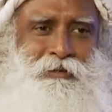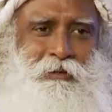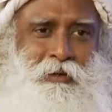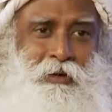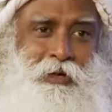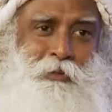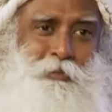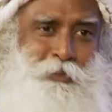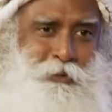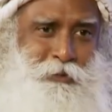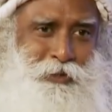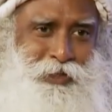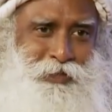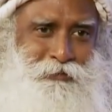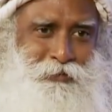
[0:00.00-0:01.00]
or a
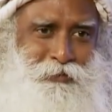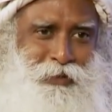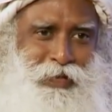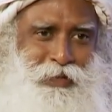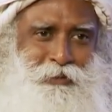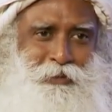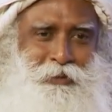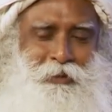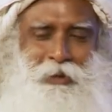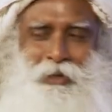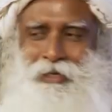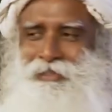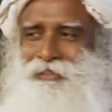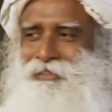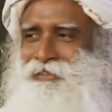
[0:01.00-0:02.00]
computer, if you'd like to
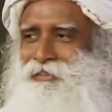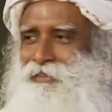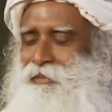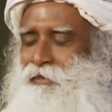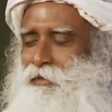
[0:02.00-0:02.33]
call it,